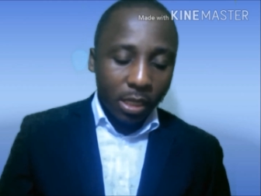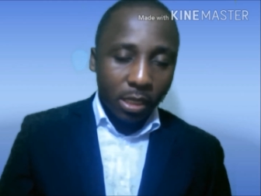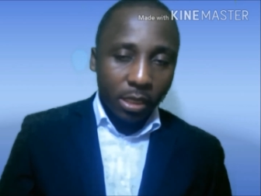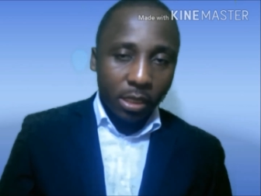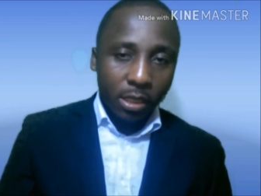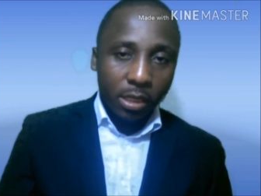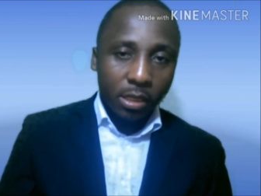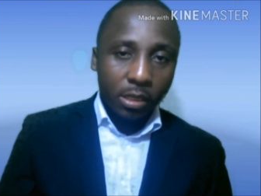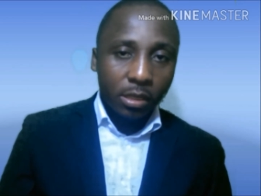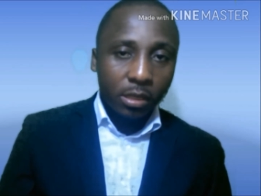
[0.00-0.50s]

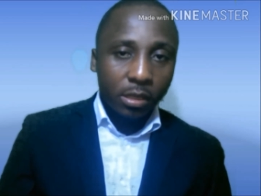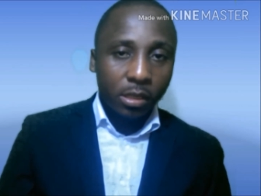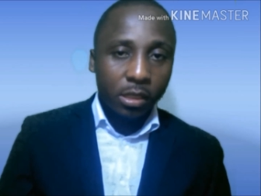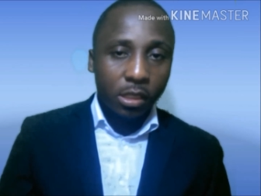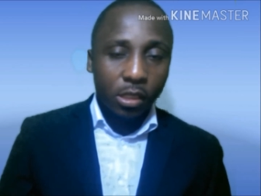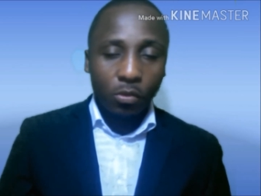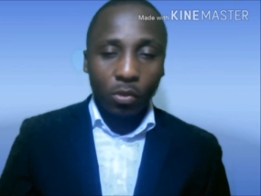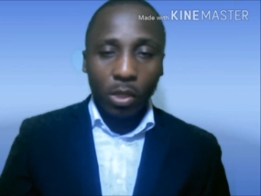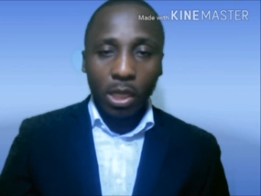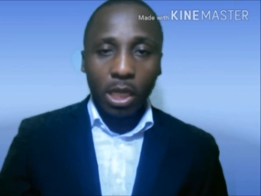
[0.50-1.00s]
and then
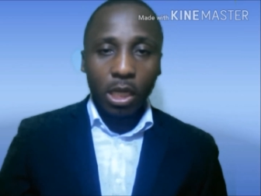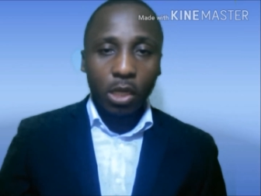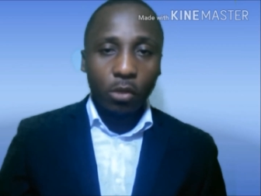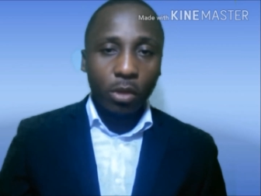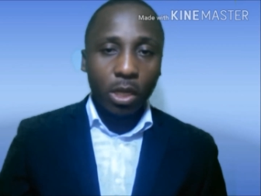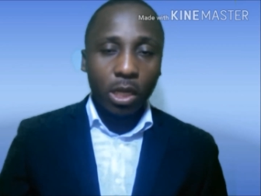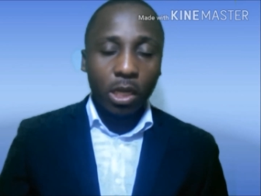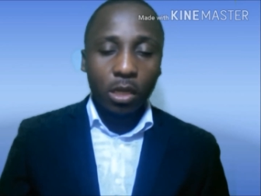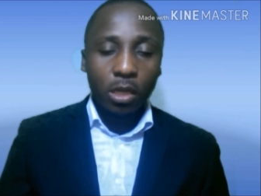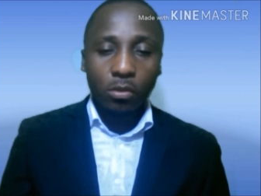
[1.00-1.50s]
see whether they
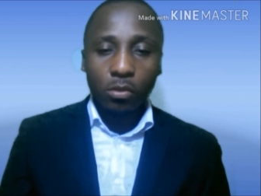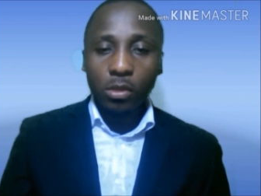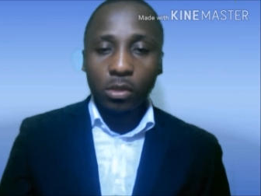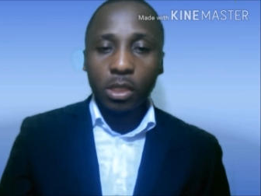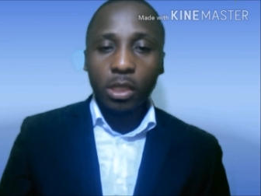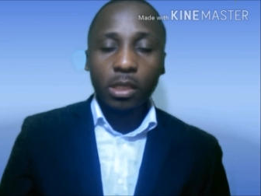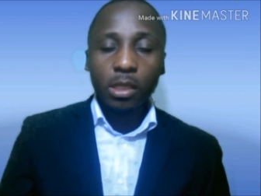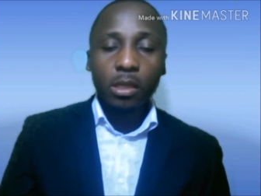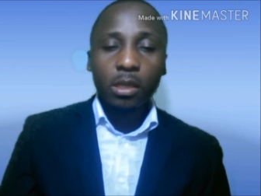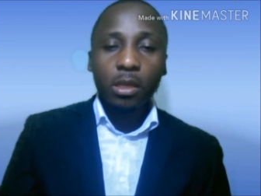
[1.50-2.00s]
will allow
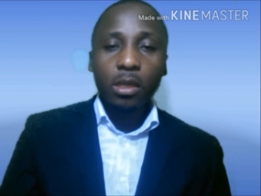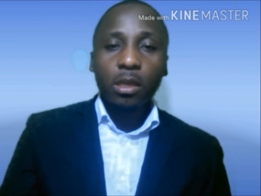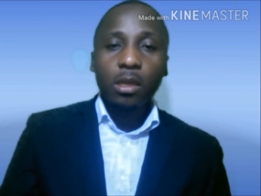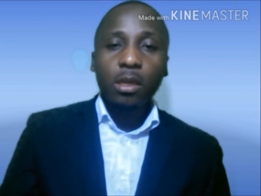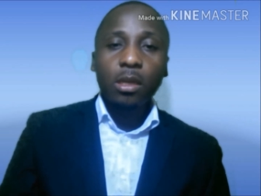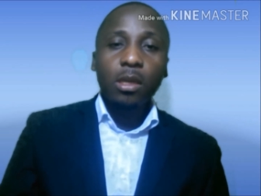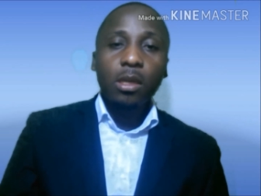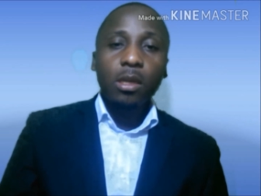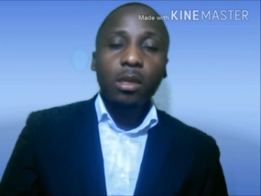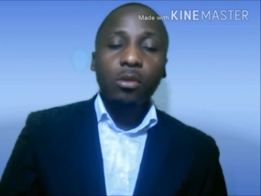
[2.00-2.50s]
you
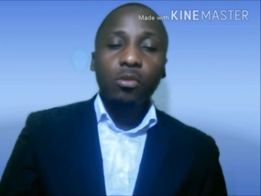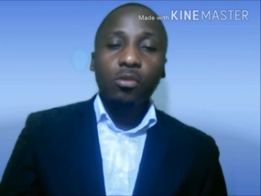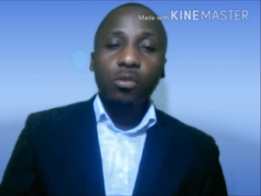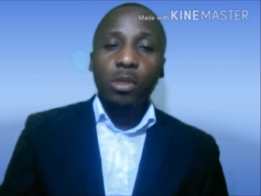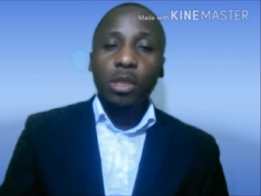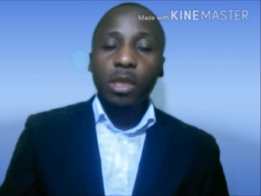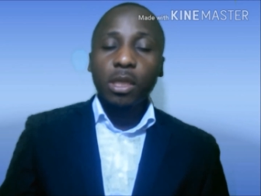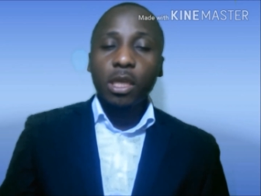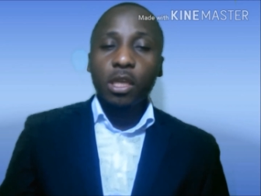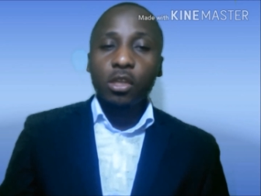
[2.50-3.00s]
to
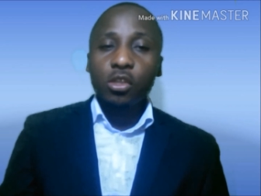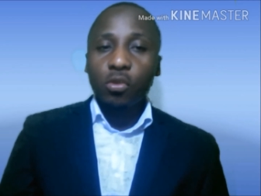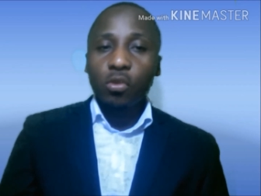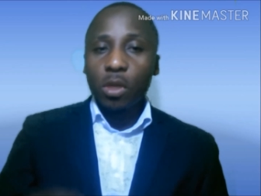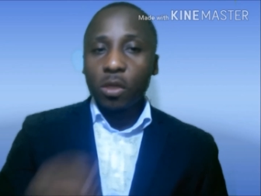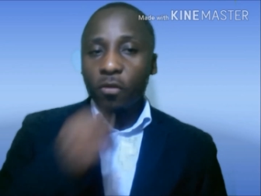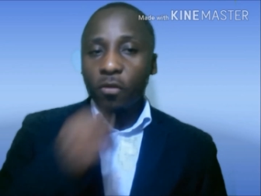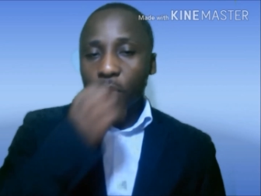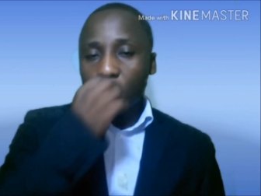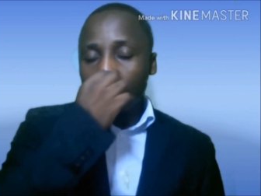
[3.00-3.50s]
take the
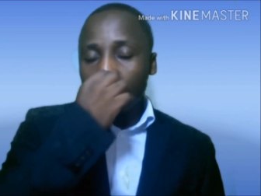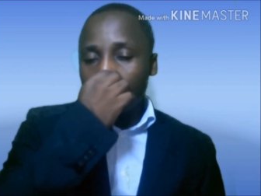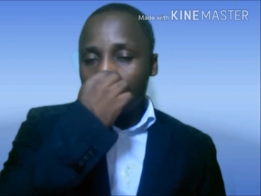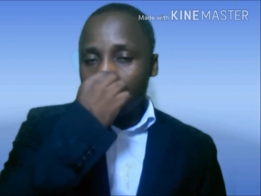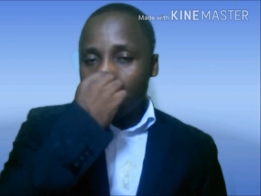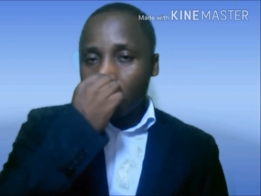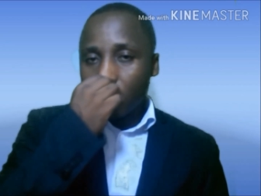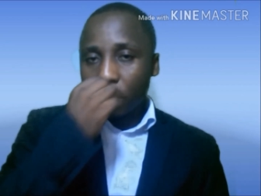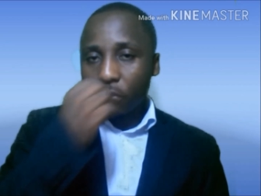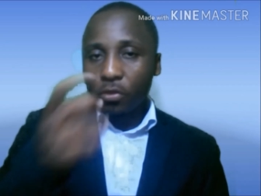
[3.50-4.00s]
insurance from
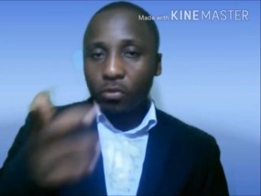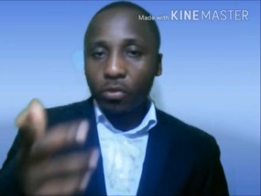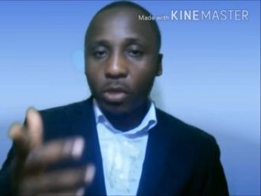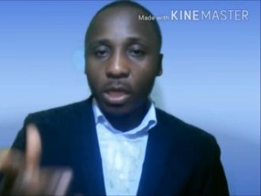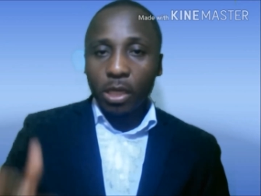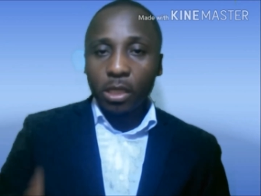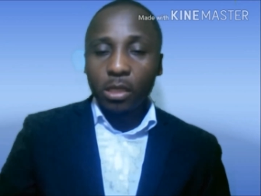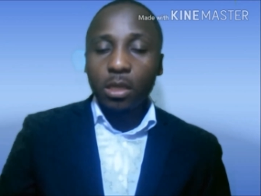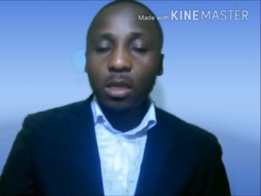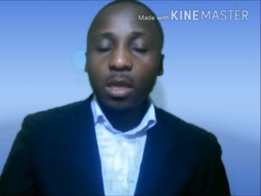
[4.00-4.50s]
the country you
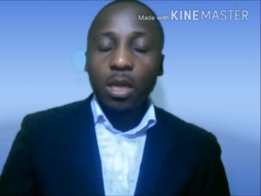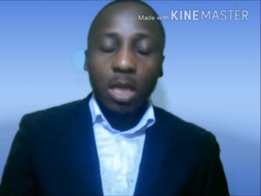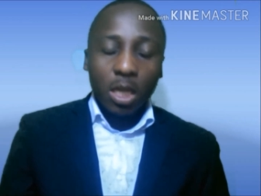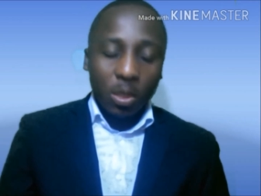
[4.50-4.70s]
are in.